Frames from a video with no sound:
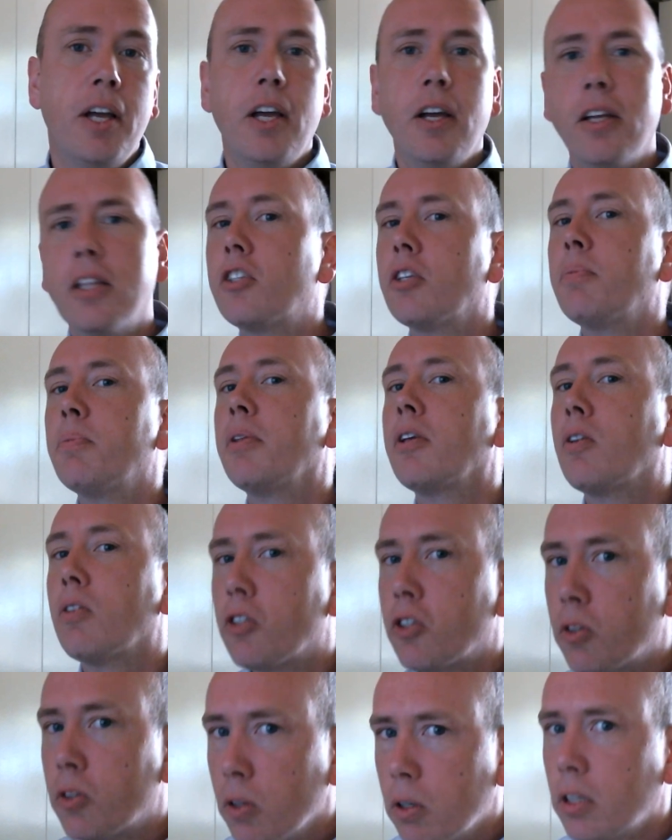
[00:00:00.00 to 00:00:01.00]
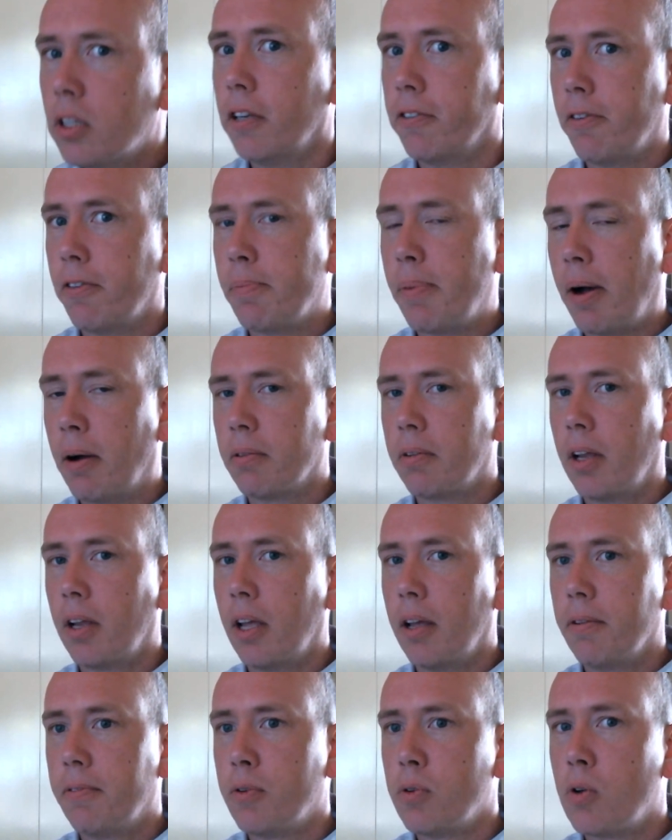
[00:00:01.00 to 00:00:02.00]
There's something constructive about
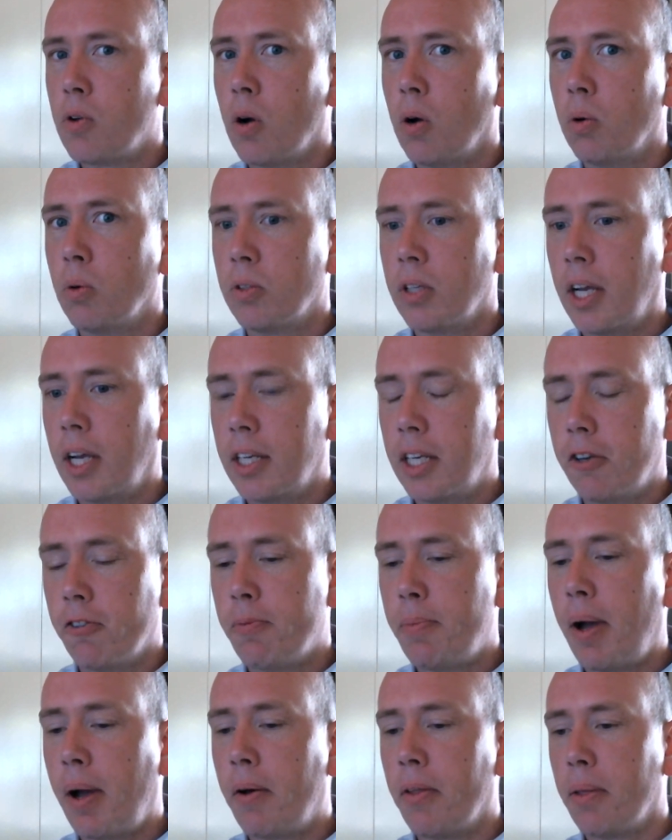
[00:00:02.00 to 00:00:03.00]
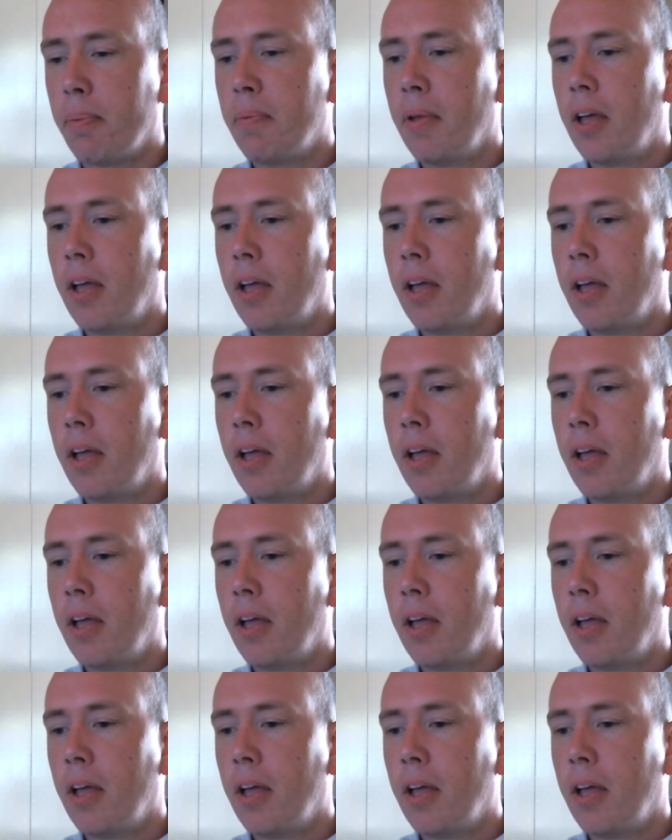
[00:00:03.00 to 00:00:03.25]
Foucault's idea of power,